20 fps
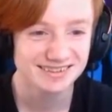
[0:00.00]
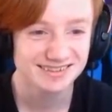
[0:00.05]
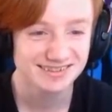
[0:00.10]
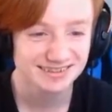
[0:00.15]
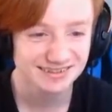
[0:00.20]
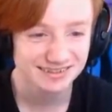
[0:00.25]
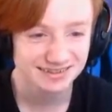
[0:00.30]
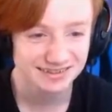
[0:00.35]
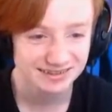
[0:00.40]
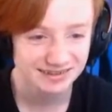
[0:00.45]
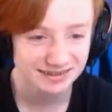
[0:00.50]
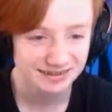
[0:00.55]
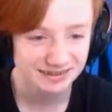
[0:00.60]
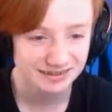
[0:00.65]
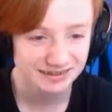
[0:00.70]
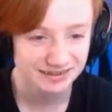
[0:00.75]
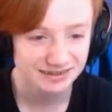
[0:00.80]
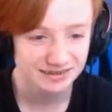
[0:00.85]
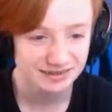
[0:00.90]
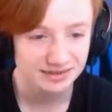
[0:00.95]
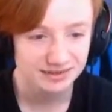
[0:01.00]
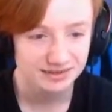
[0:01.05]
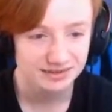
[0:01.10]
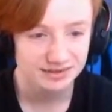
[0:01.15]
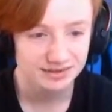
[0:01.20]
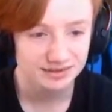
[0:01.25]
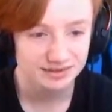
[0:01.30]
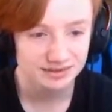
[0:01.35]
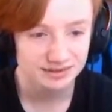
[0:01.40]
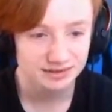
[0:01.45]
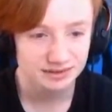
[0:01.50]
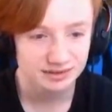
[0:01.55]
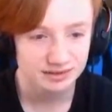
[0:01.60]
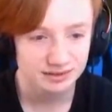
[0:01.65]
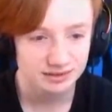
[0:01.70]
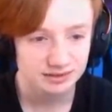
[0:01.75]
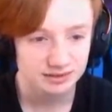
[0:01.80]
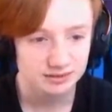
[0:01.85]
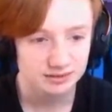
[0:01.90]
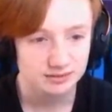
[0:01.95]

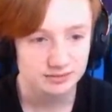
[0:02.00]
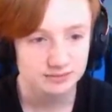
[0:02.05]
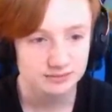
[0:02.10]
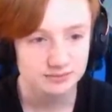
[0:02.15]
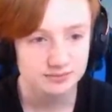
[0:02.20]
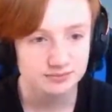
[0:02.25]
Nothing is said.